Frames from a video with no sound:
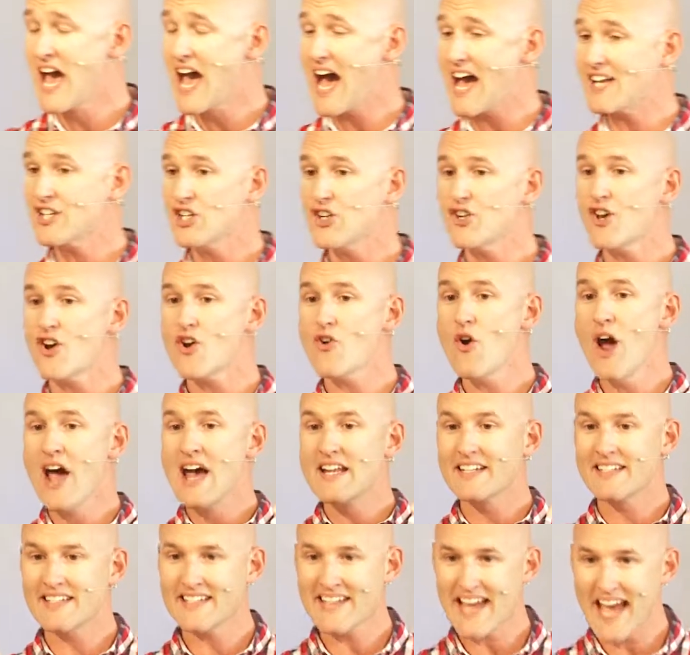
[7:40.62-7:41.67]
And you know,
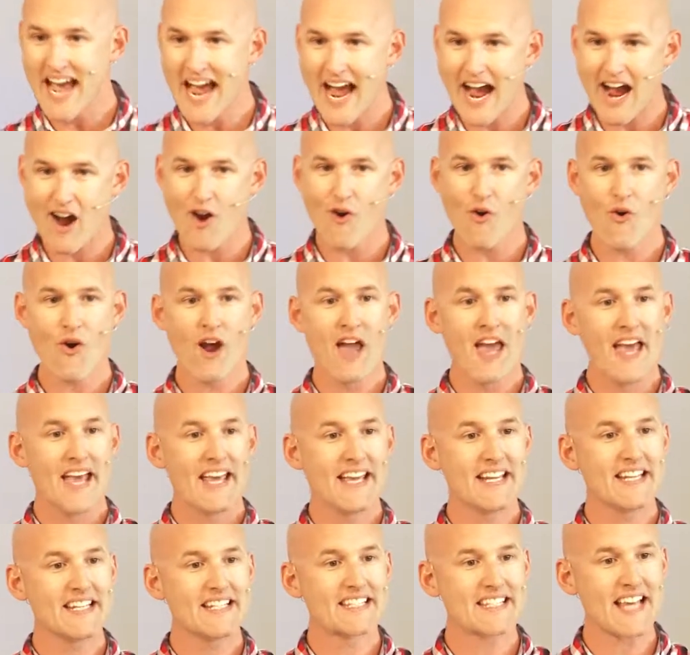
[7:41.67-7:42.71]
now
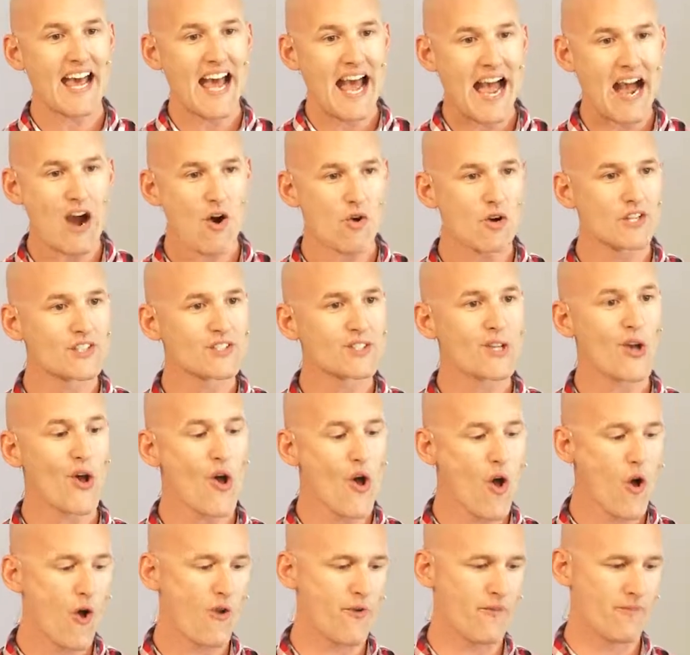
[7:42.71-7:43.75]
it is our
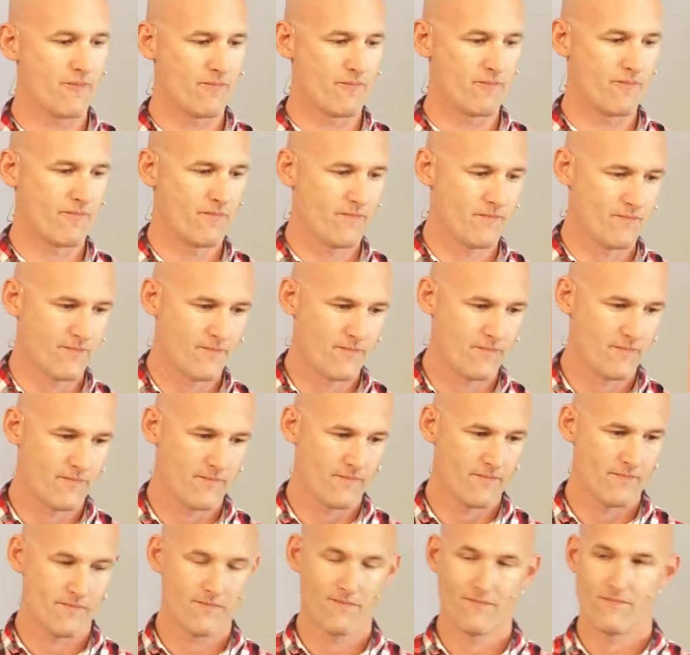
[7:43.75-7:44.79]
turn.
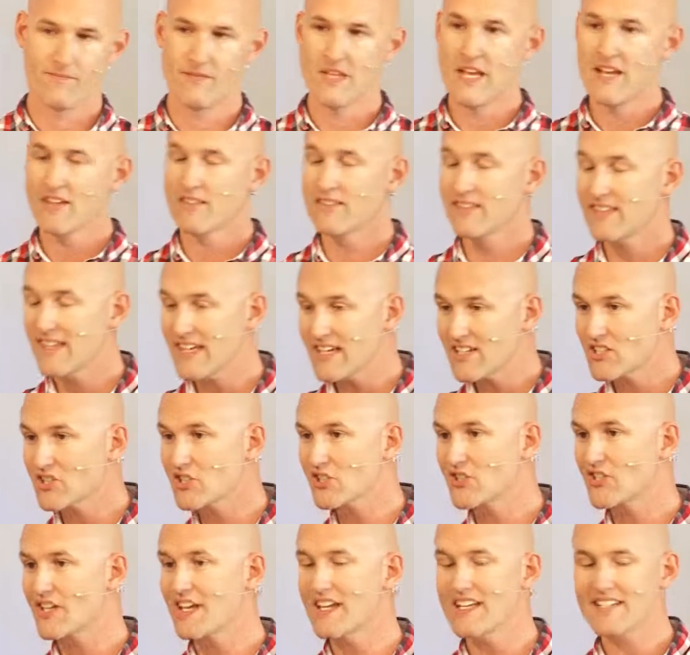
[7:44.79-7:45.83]

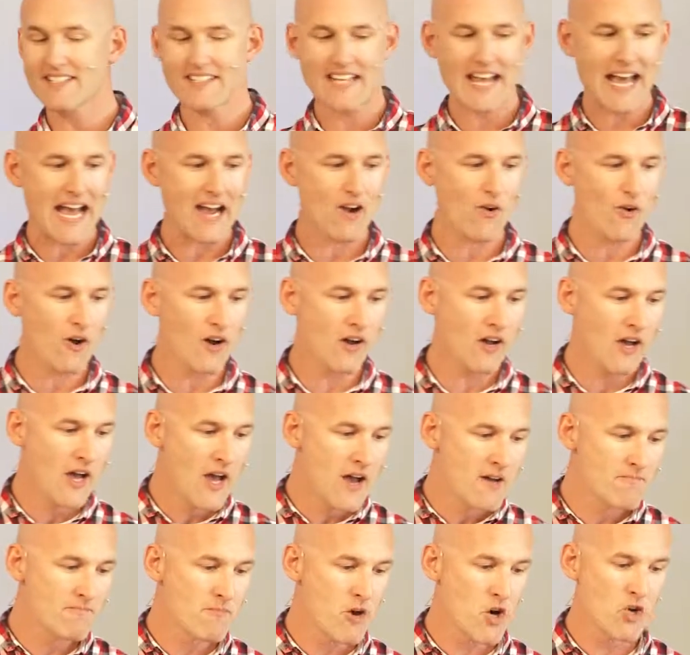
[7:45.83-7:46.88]
This is
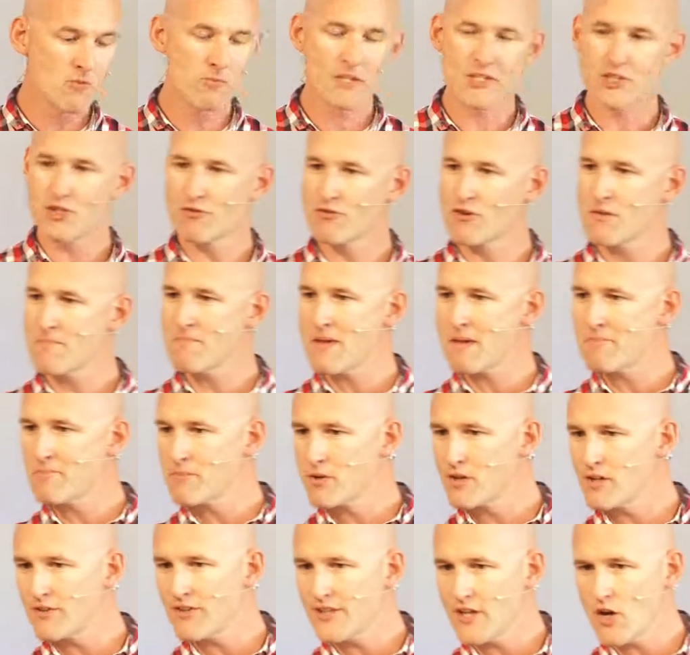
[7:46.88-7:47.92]
our moment. You
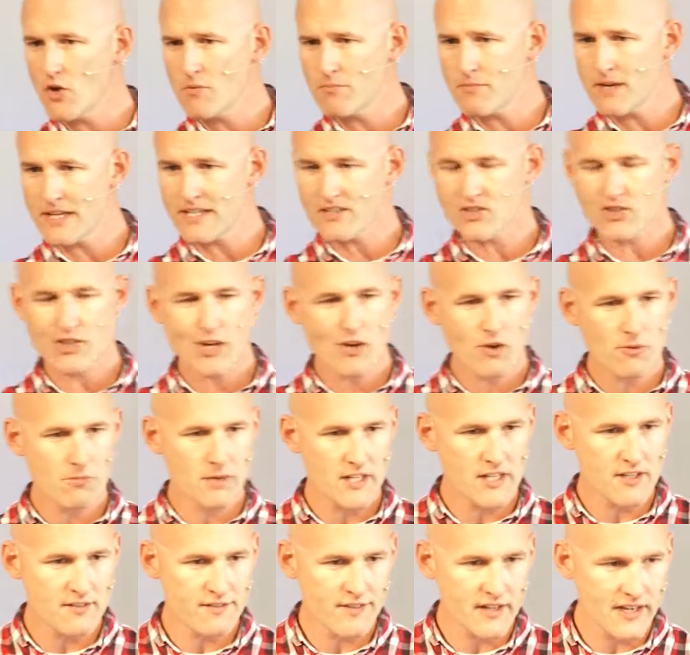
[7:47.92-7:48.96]
remember at the opening
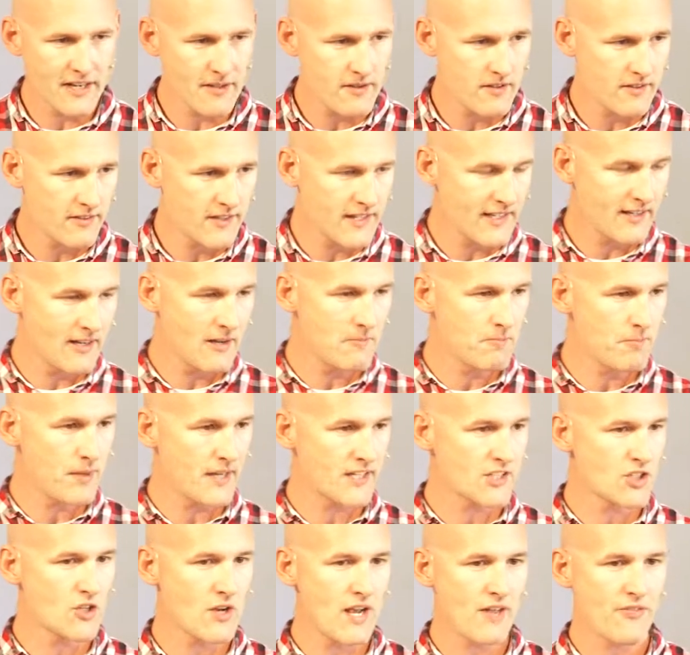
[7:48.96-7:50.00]
ceremony of the
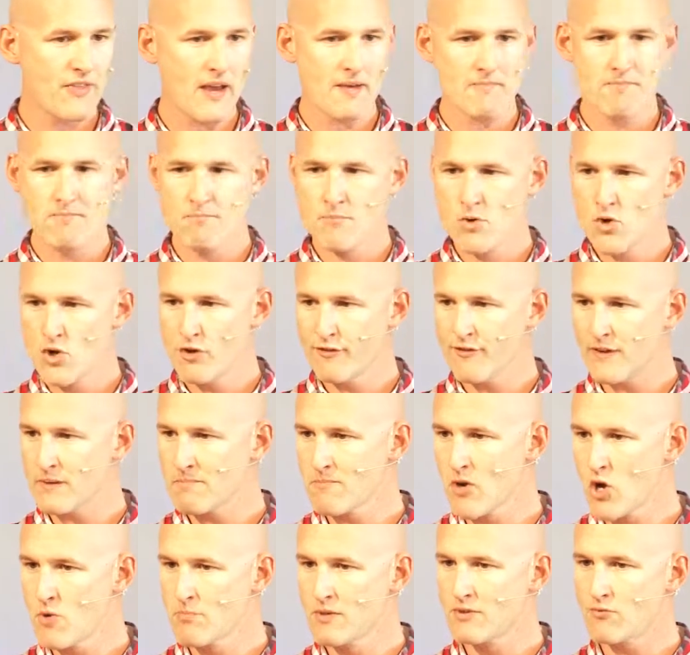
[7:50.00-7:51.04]
Olympics, you had that moving
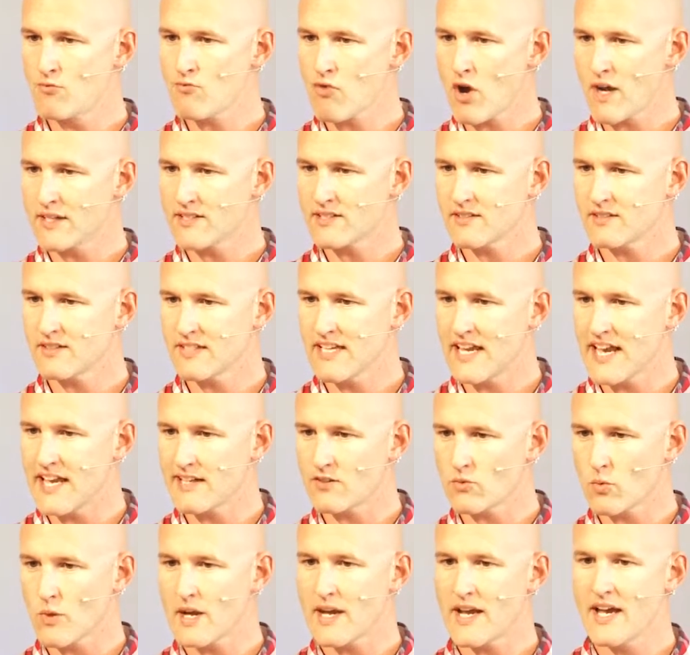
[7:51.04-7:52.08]
moment right at the
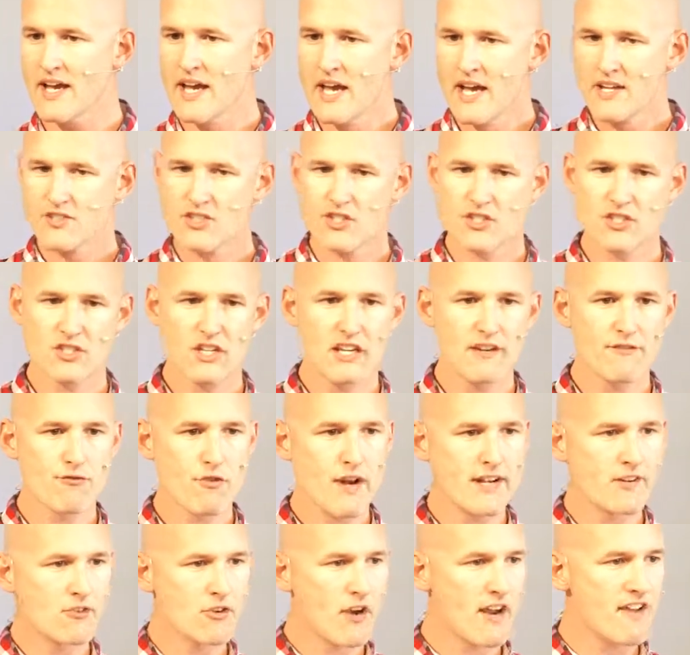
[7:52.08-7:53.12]
end where Sir Steve
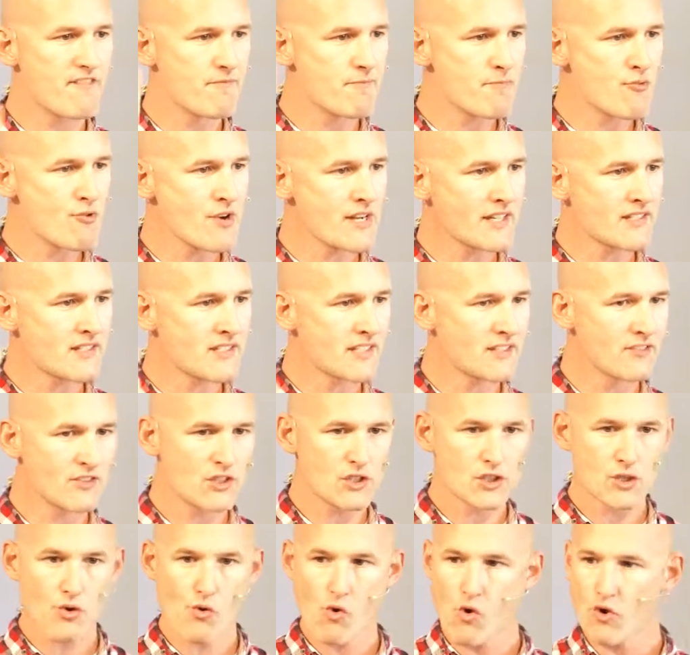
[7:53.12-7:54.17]
Redgrave brings in the
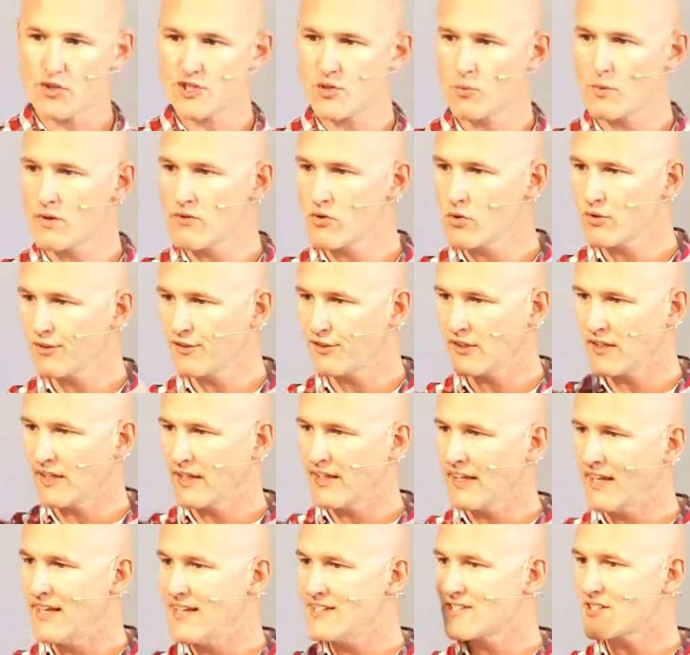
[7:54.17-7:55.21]
torch and we're all
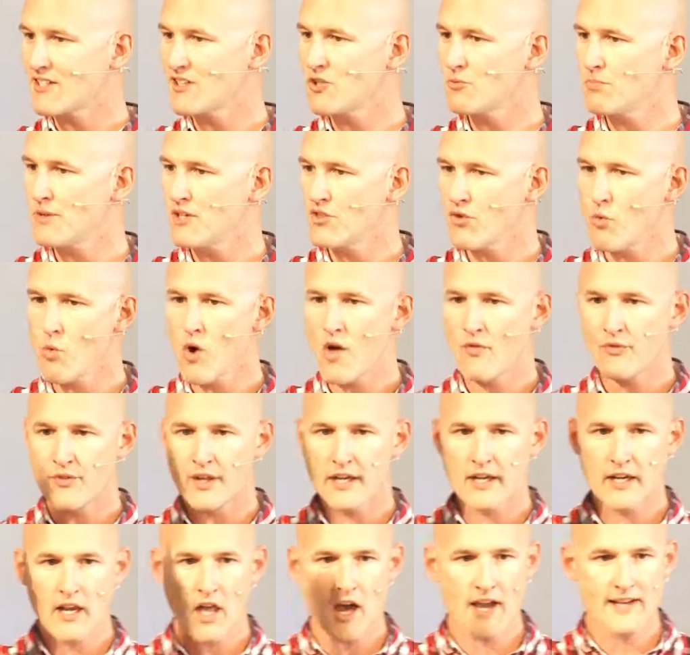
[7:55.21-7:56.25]
thinking he's going to be the one
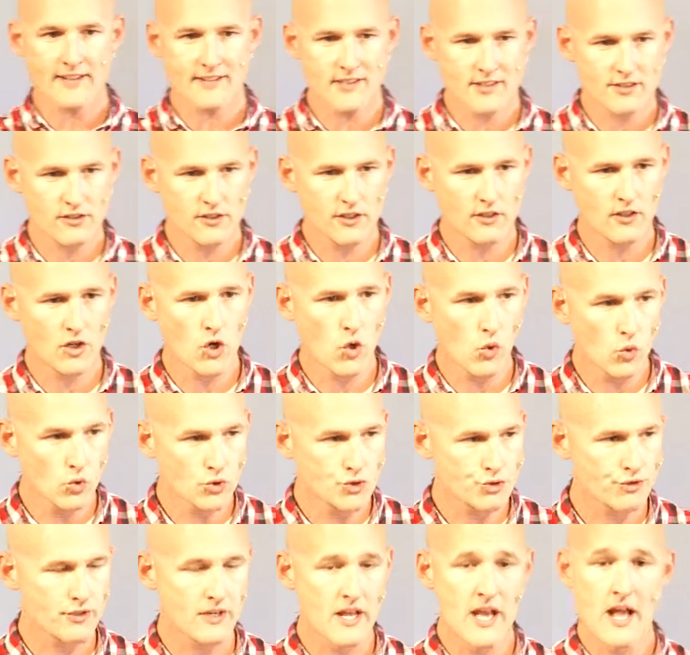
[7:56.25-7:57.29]
that lights the
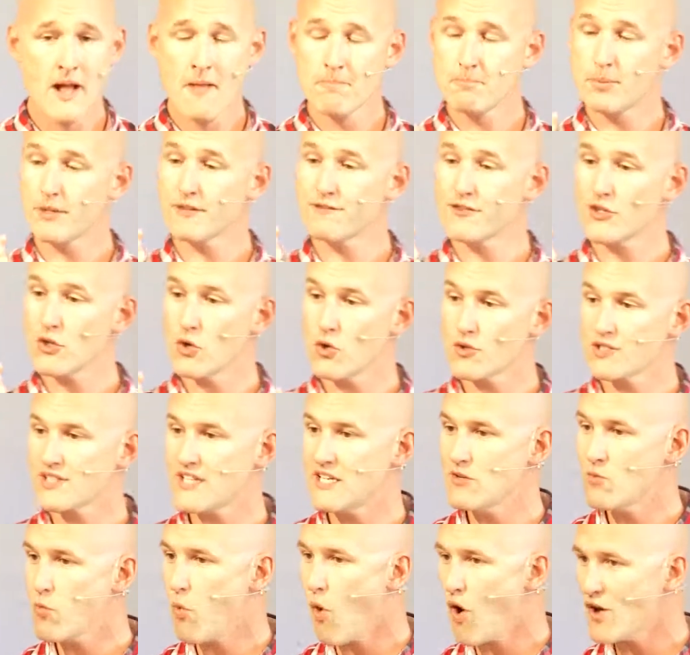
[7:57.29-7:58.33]
cauldron. But of course
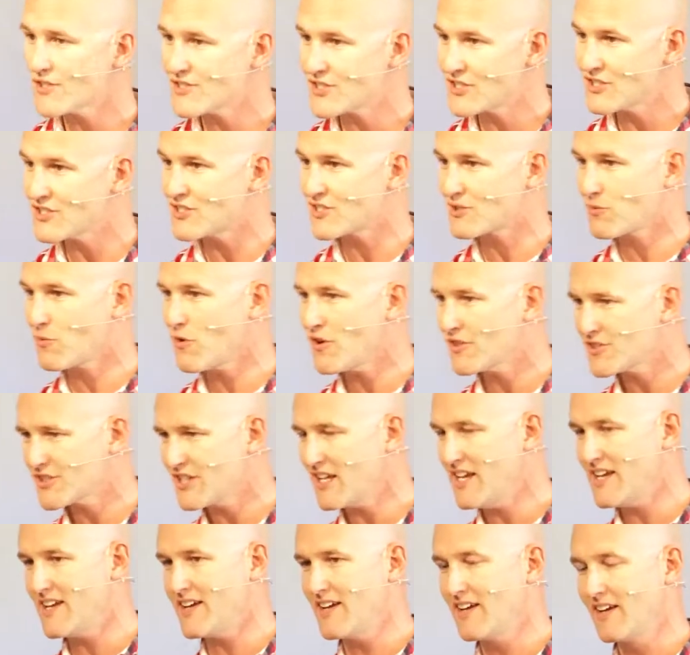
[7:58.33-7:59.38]
he wasn't, was
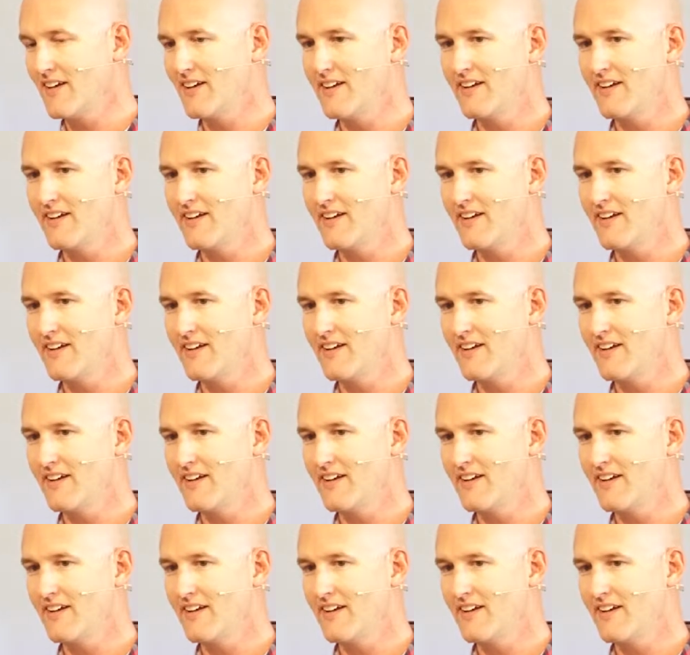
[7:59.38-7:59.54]
he?